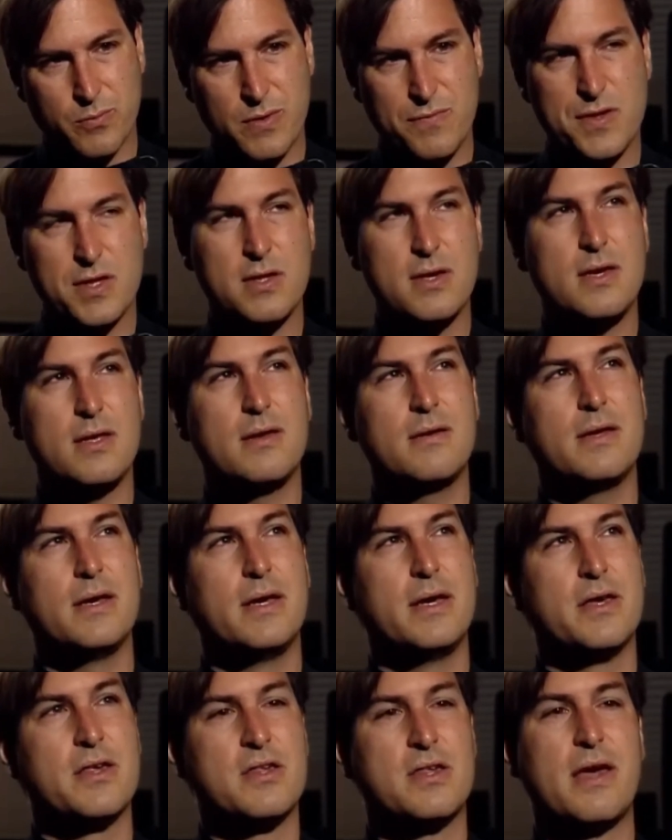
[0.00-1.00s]
We've seen
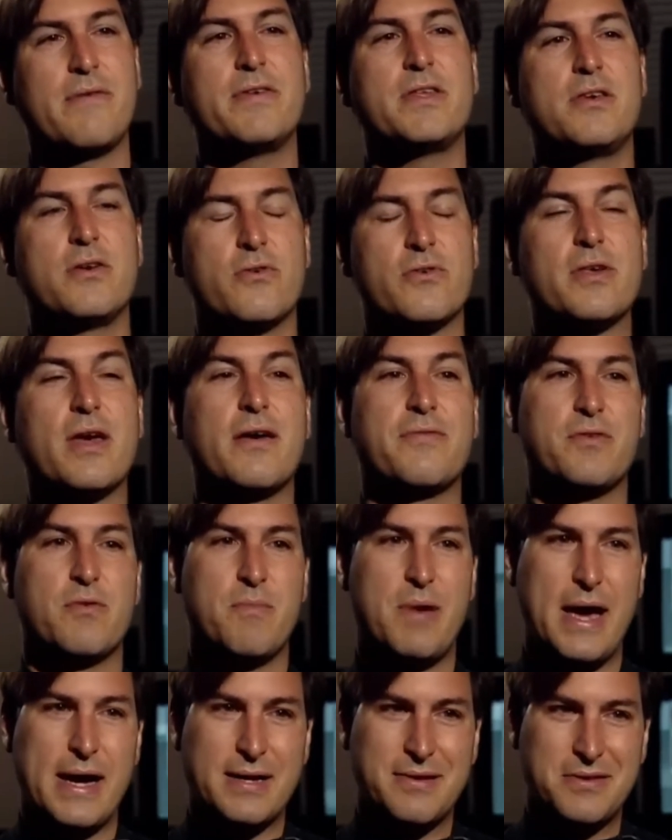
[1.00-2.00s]
seven years after
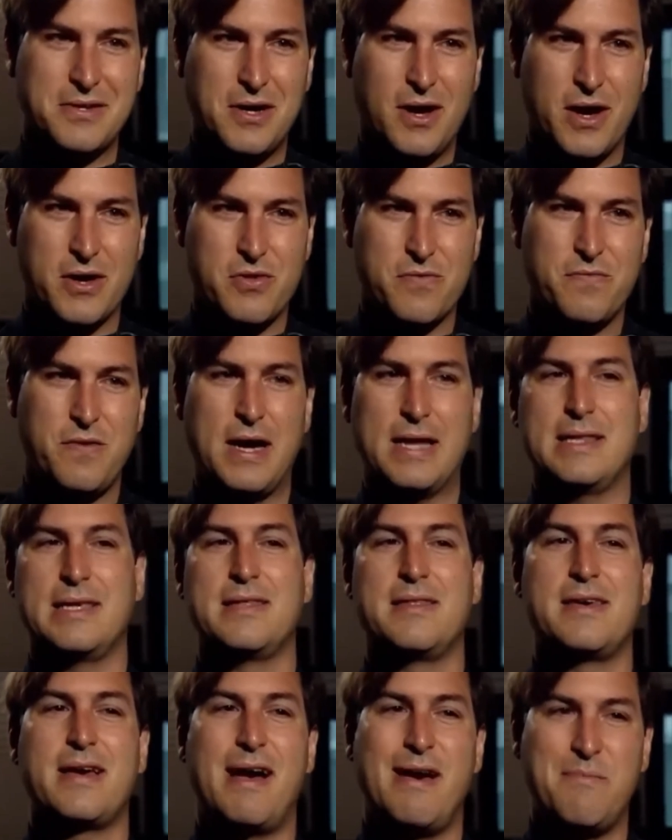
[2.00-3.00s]
Macintosh,
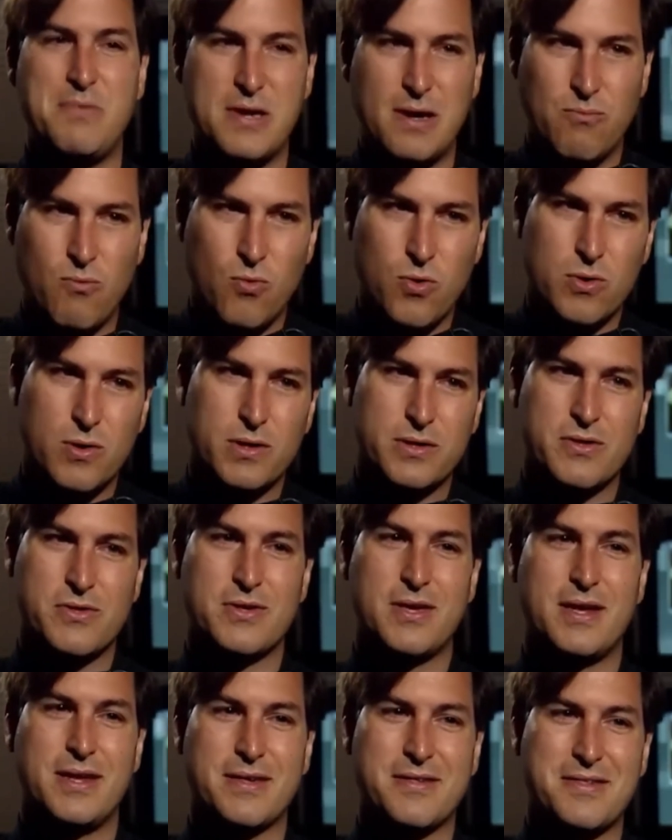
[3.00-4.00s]
finally the IBM world
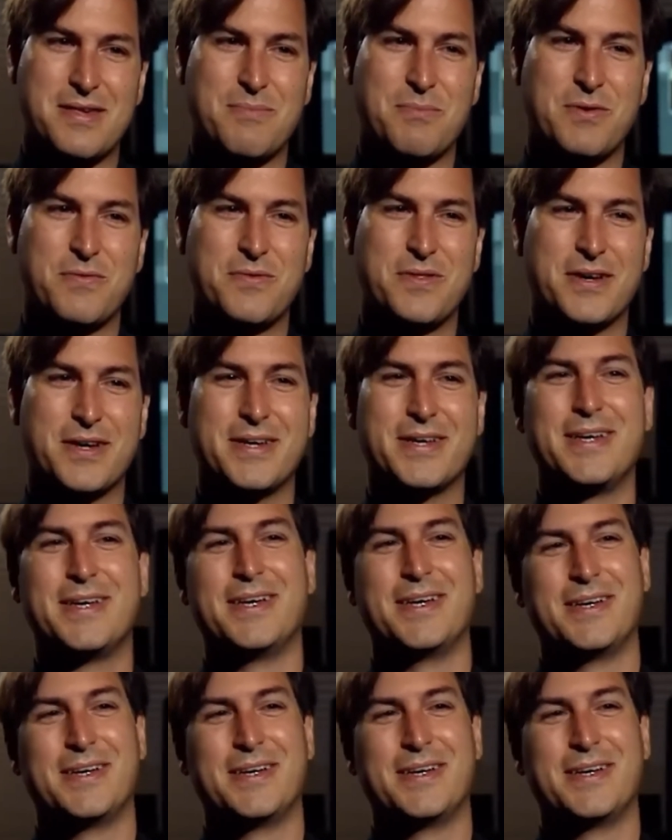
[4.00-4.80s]
is getting some of the